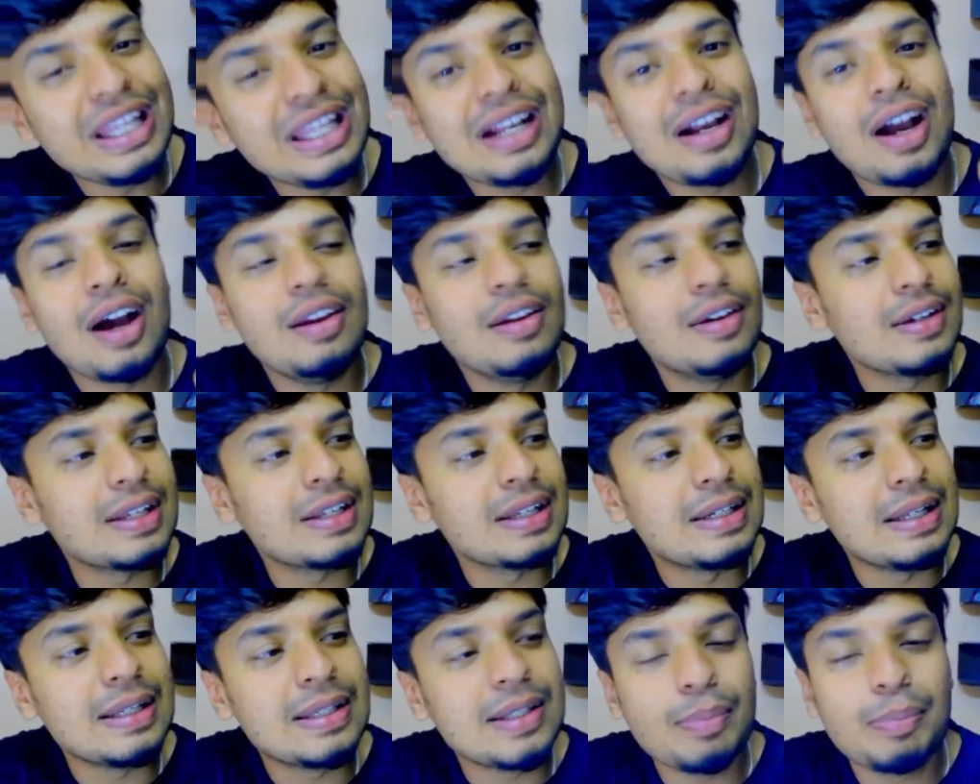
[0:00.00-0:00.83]
colors
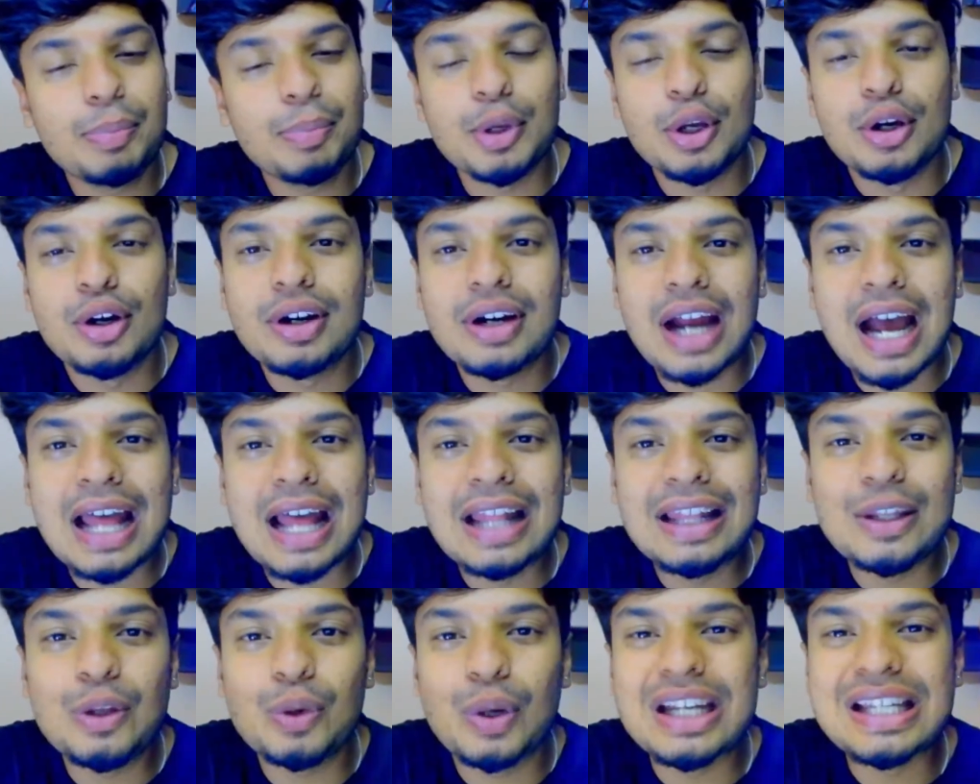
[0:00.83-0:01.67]
disappear
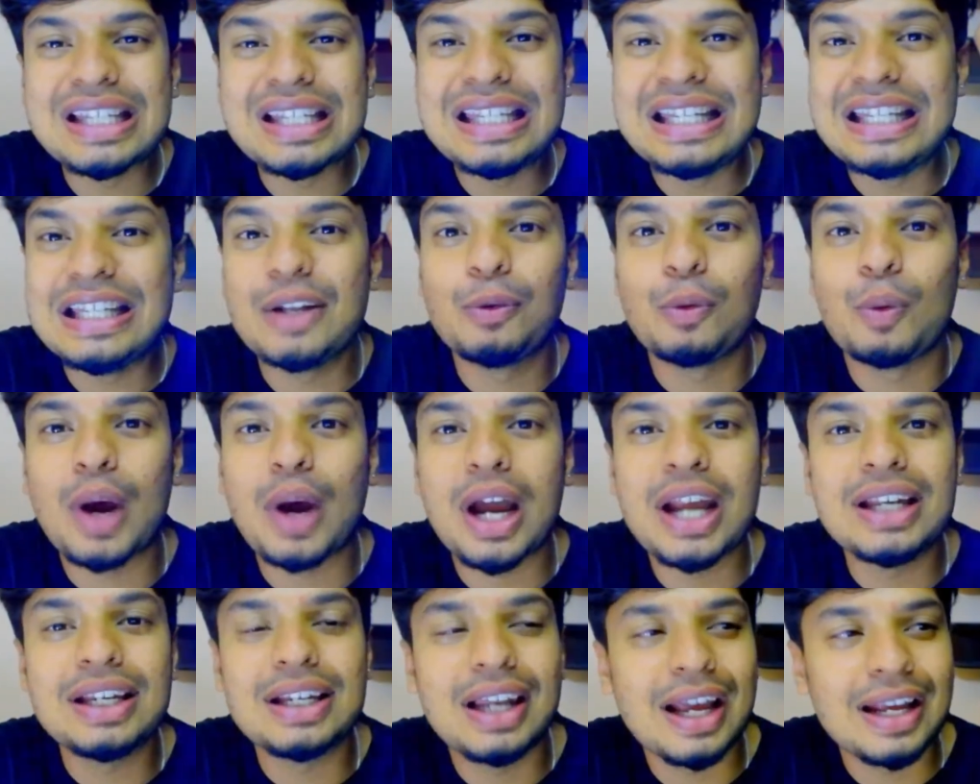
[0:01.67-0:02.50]
and you can see the
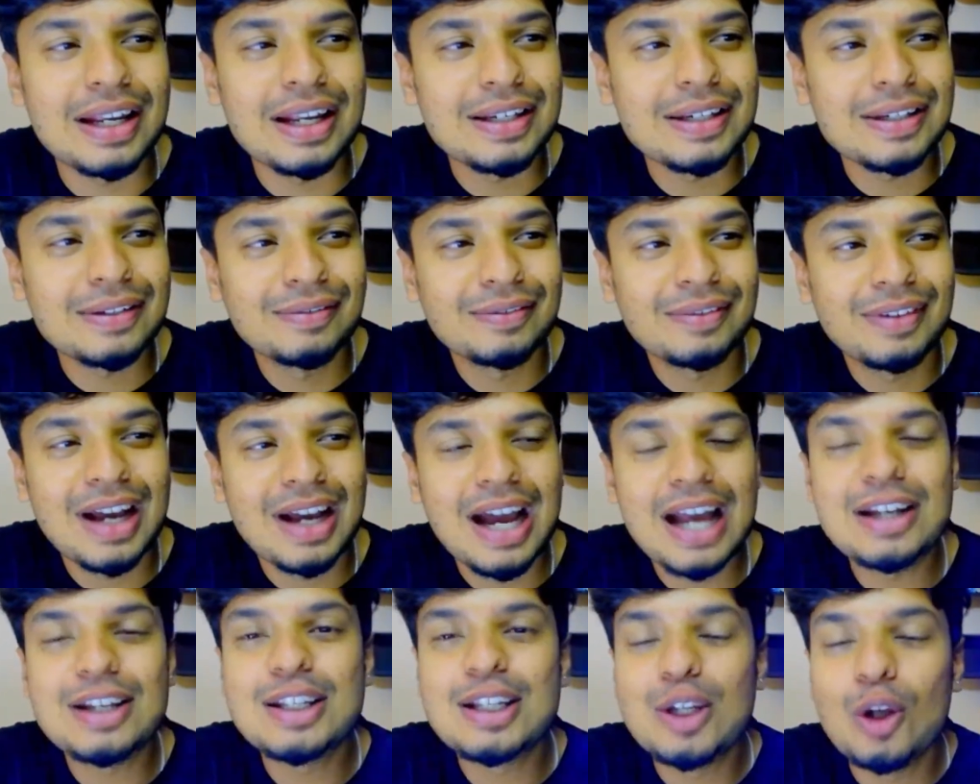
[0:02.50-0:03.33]
white light.
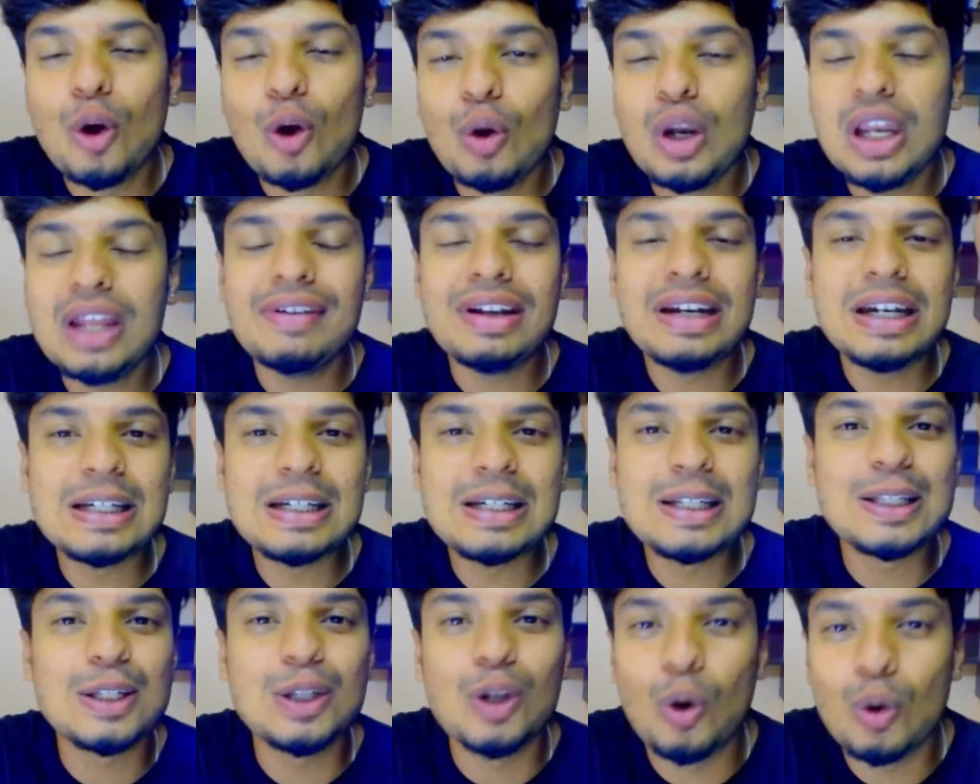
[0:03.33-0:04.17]
And slowly when it
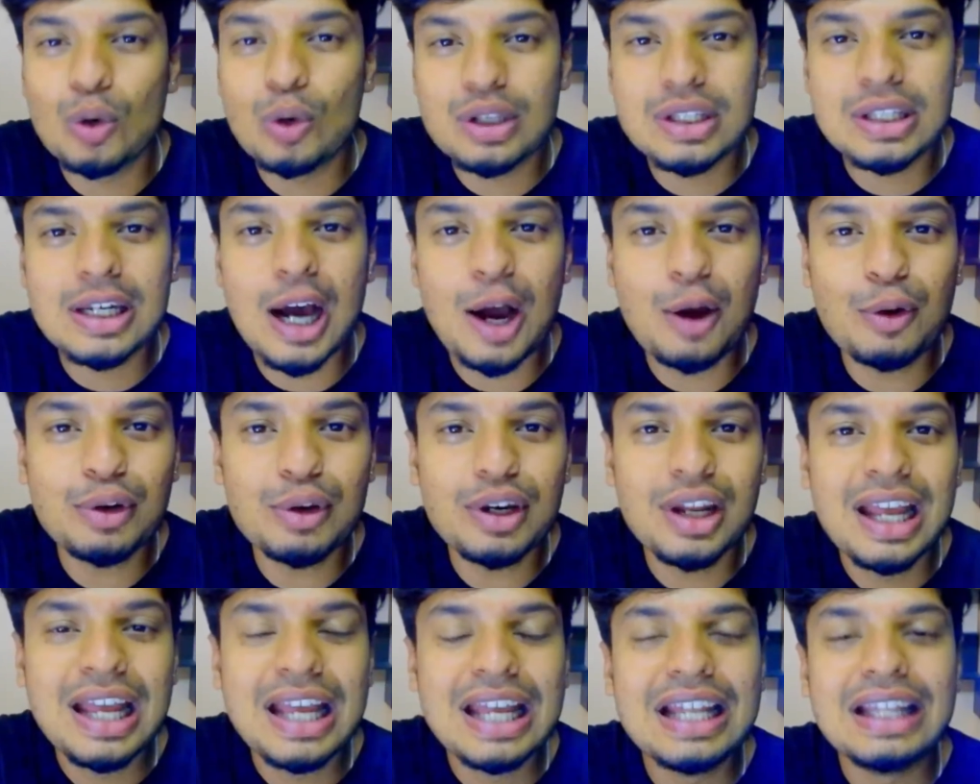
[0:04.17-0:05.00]
slows down,
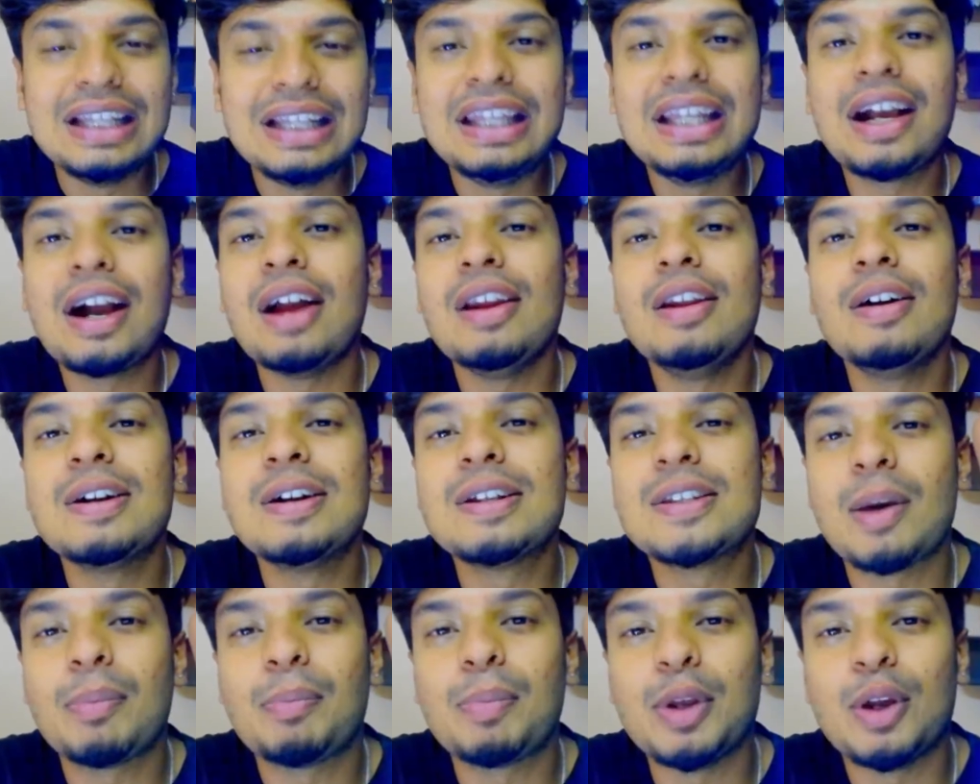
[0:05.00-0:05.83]
the
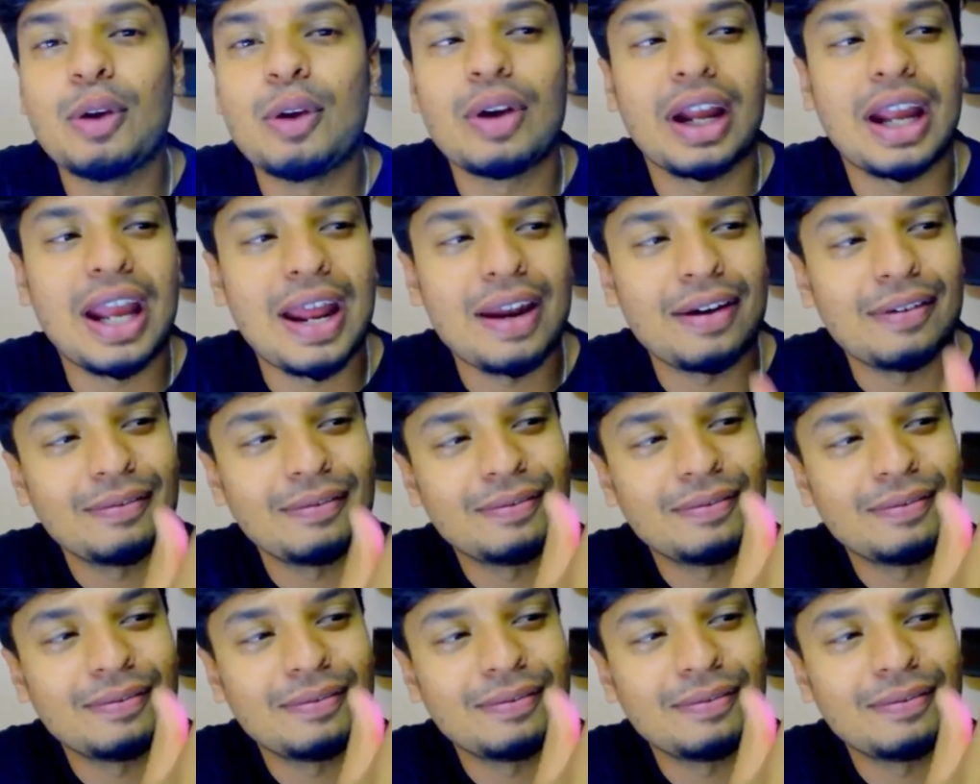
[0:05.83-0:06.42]
colors appear again.